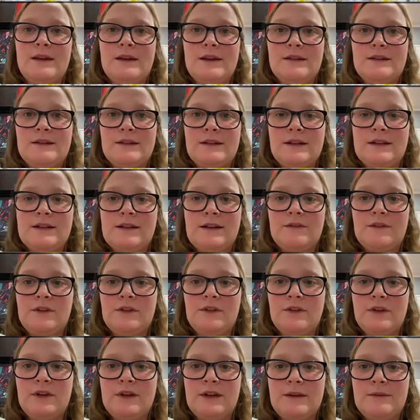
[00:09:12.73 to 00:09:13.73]
So let's have a
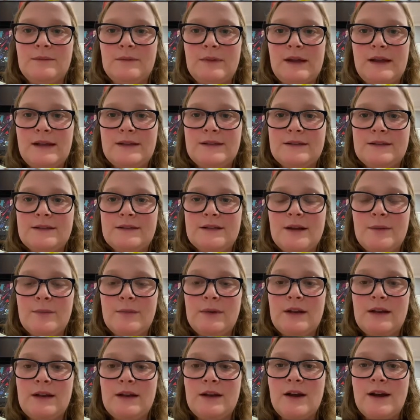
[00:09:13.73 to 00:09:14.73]
look at him. He's number
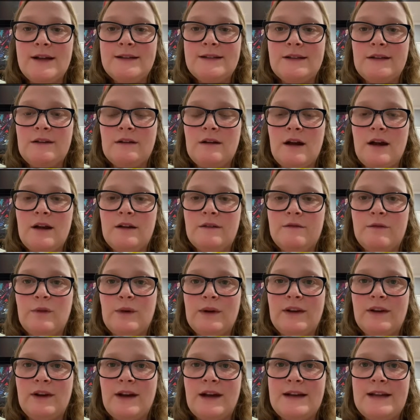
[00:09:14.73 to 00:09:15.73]
99 of
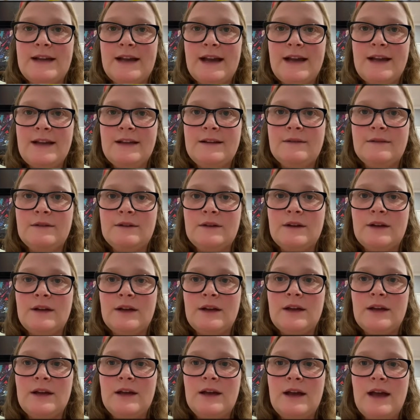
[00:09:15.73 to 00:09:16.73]
198,
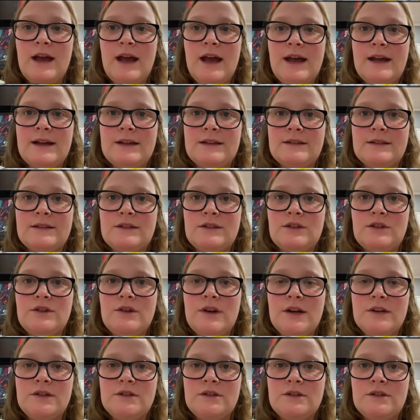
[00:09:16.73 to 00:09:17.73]
has
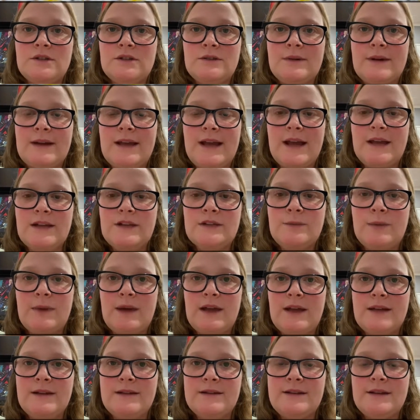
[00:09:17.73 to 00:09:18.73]
220
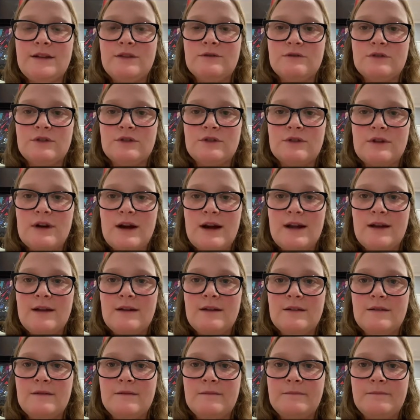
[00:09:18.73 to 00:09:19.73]
HP, single
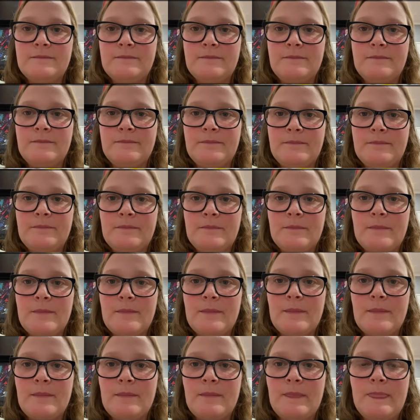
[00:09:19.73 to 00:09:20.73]
strike.
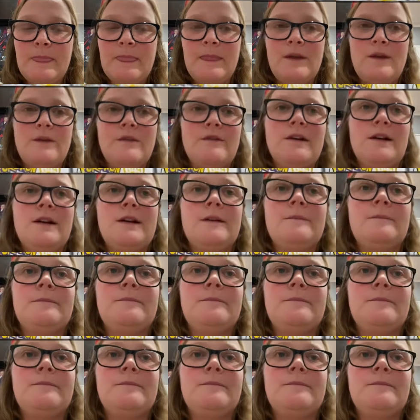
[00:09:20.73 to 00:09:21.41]
All right.